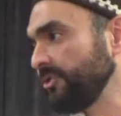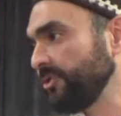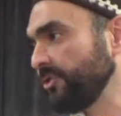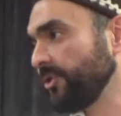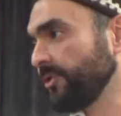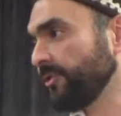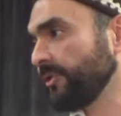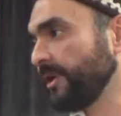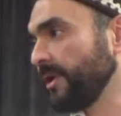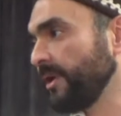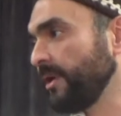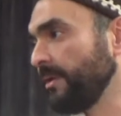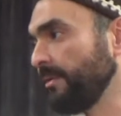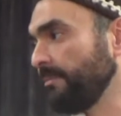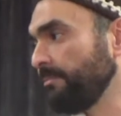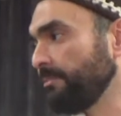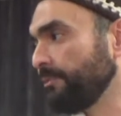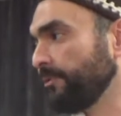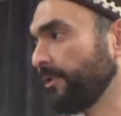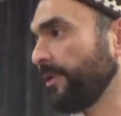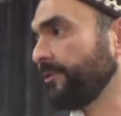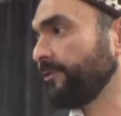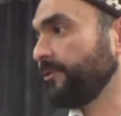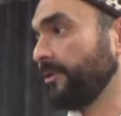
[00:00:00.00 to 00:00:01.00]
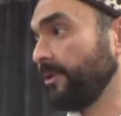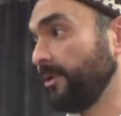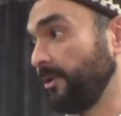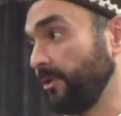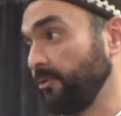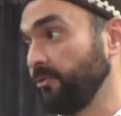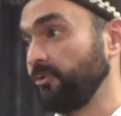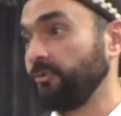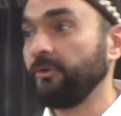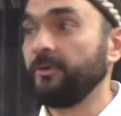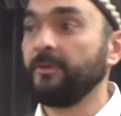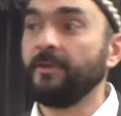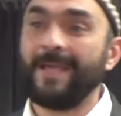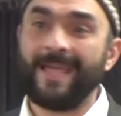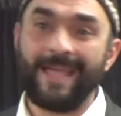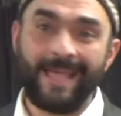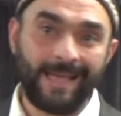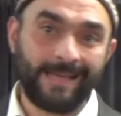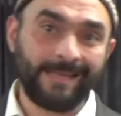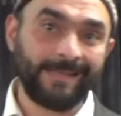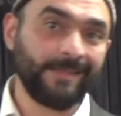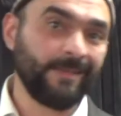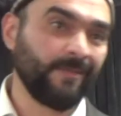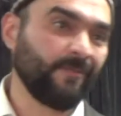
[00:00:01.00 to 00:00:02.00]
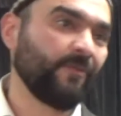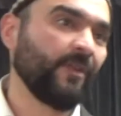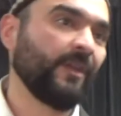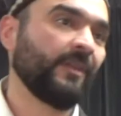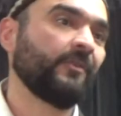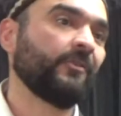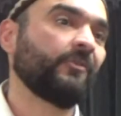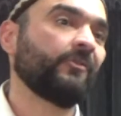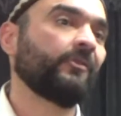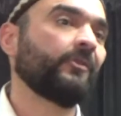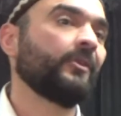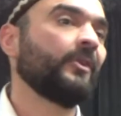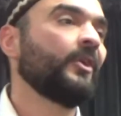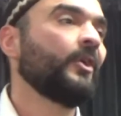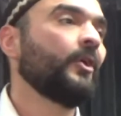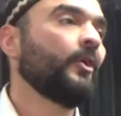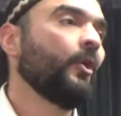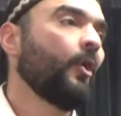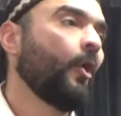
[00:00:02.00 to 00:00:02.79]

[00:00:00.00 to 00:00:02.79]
jury, prosecution, and defense,